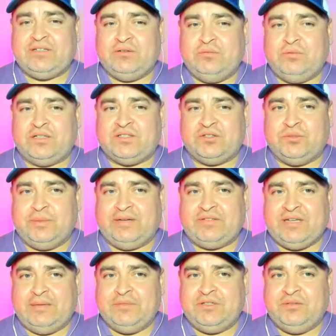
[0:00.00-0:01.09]
Russell? Do we have
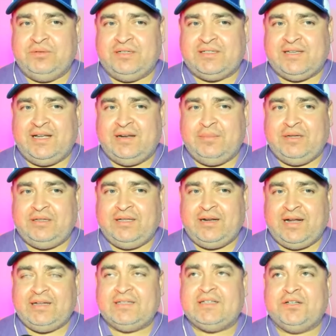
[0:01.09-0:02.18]
time to do an aside about that?
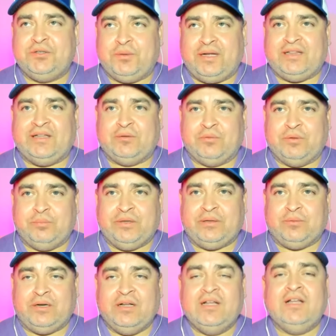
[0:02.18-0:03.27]
I could tell Let's you I it. think would be
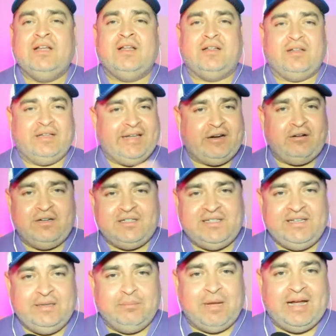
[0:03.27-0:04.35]
one.
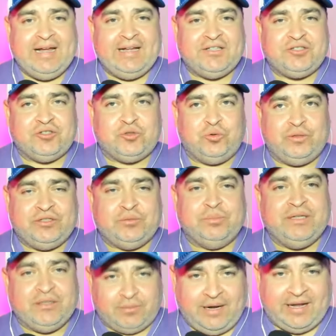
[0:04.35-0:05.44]
Guaranteed, my answer is going to
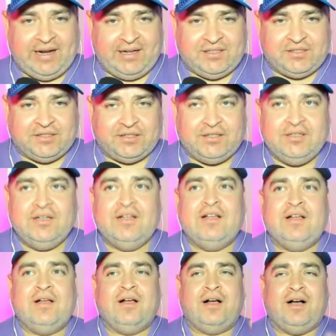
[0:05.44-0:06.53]
be the right answer.
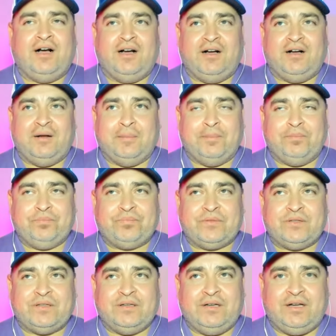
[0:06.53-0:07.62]
Um,
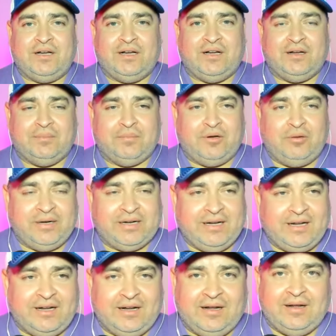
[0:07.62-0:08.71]
um, oh my
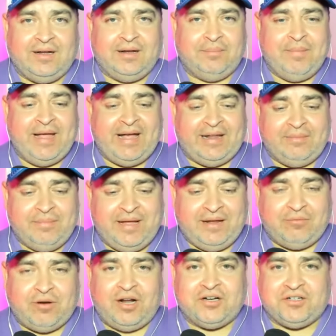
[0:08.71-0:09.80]
god, uh, uh, Matt,
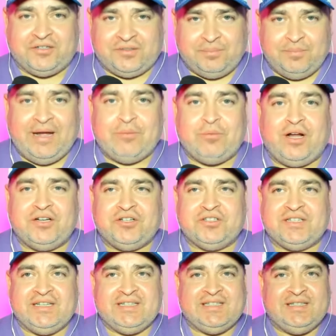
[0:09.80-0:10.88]
Matt Rogers. Matt Rogers
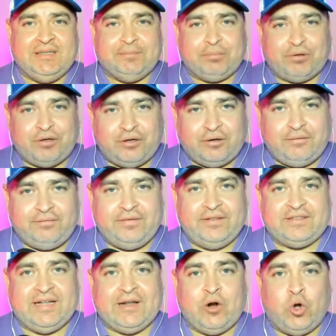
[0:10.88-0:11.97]
is the
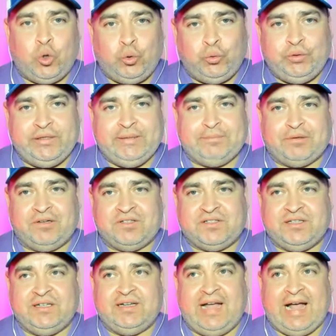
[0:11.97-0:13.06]
perfect and only
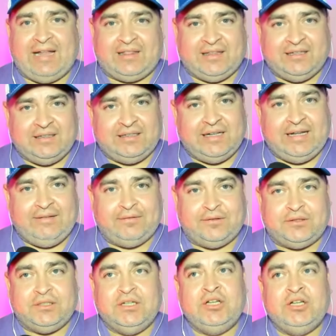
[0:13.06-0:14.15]
person at Matt the Rogers.
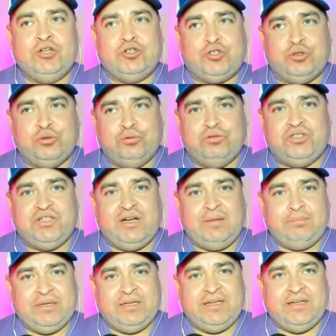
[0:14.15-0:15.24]
level to
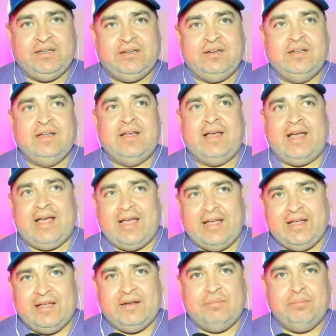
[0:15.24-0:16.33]
jump in
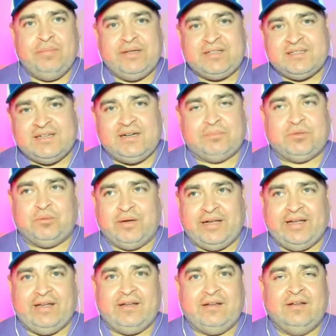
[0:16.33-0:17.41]
and mix it up the
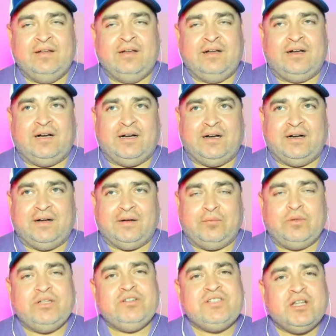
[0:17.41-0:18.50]
way. Uh,
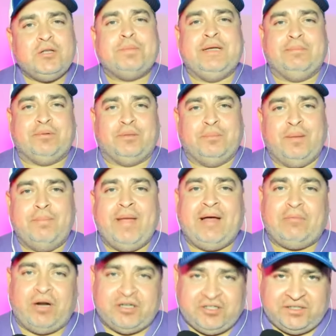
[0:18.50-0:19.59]
well, there's other people, but Matt
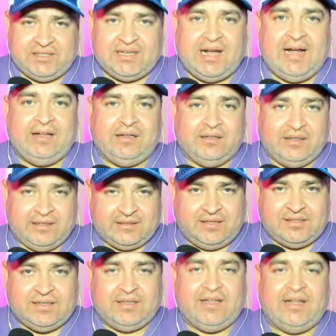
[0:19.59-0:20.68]
Rogers is high on the list. I'll
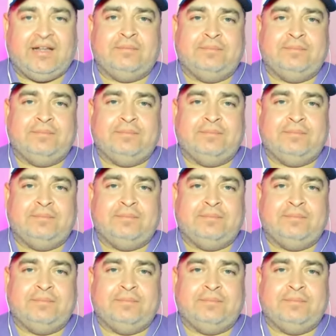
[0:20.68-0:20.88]
say that.